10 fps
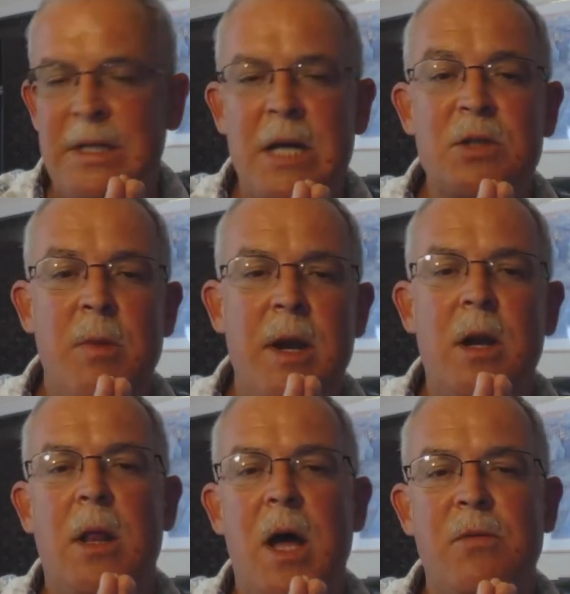
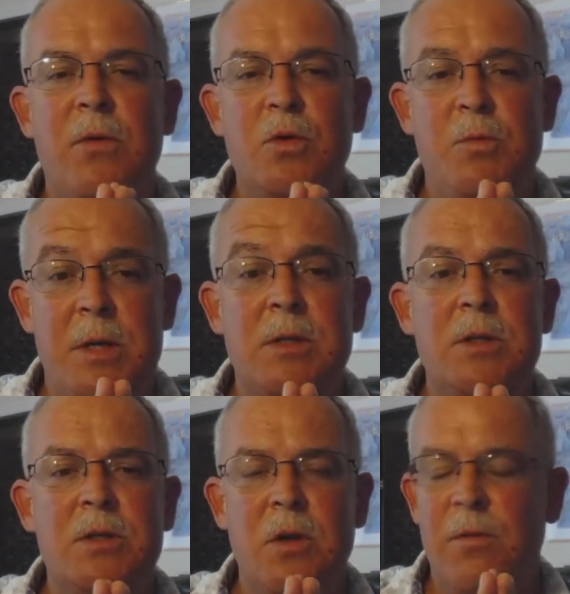decimated a lot of folks'
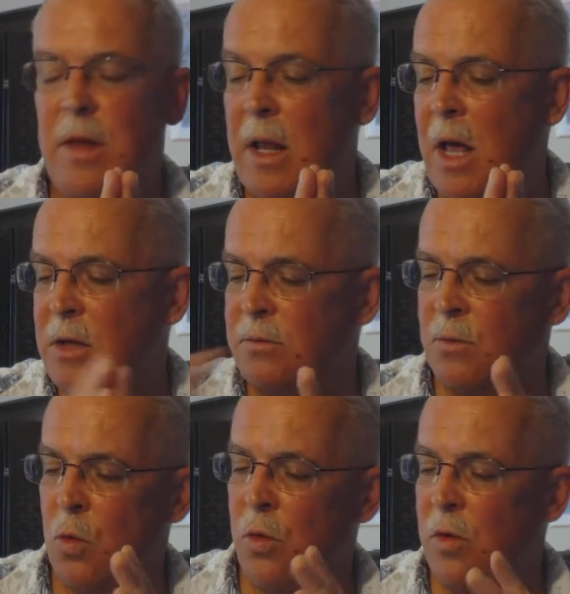business over that last
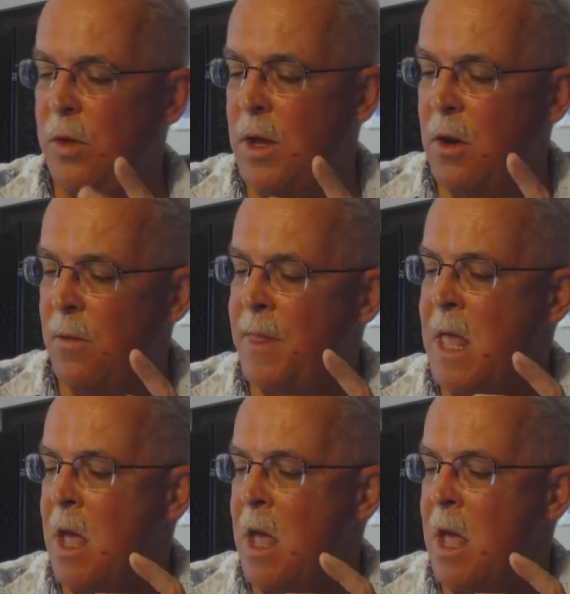quarter of the year.